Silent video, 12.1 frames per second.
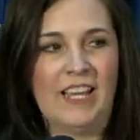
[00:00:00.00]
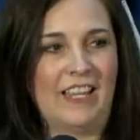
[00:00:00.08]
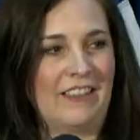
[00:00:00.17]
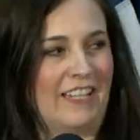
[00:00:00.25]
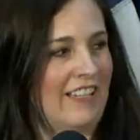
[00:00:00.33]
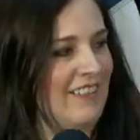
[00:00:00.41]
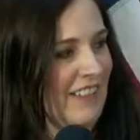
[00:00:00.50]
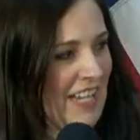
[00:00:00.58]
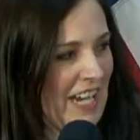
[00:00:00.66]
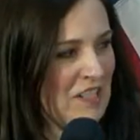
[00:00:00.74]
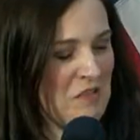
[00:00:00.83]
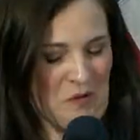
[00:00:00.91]
and the
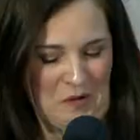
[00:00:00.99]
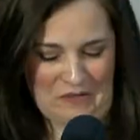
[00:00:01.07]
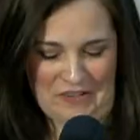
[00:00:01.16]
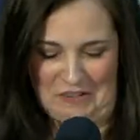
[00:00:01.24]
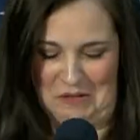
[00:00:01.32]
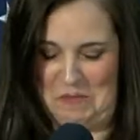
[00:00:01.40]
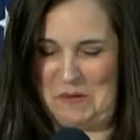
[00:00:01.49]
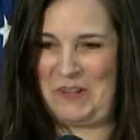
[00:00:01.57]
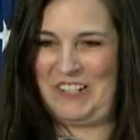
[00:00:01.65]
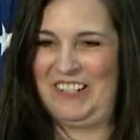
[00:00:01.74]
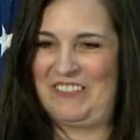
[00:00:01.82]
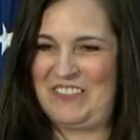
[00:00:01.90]
land warfare
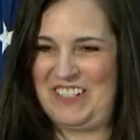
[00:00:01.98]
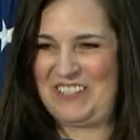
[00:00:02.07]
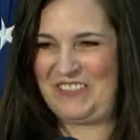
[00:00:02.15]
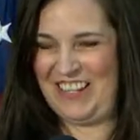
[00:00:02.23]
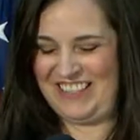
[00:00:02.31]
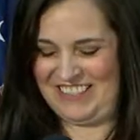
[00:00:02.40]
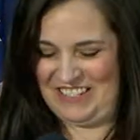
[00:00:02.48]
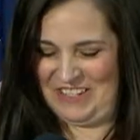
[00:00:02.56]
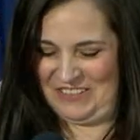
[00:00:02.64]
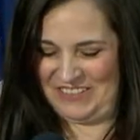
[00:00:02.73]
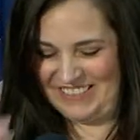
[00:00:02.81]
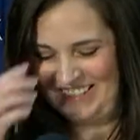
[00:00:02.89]
reporter for Defense News.